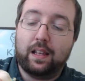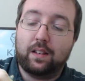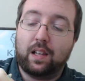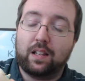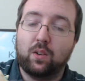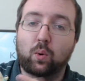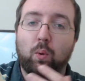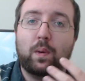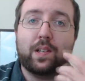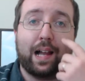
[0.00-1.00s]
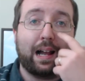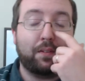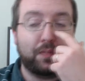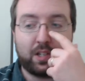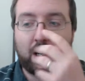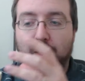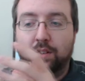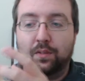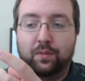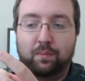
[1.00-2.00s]
They always have this
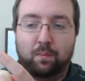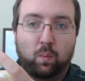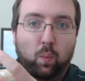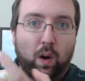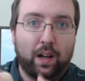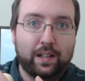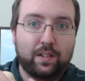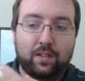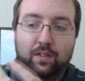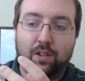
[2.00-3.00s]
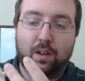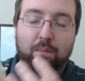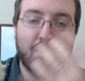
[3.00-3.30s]
kind of widened,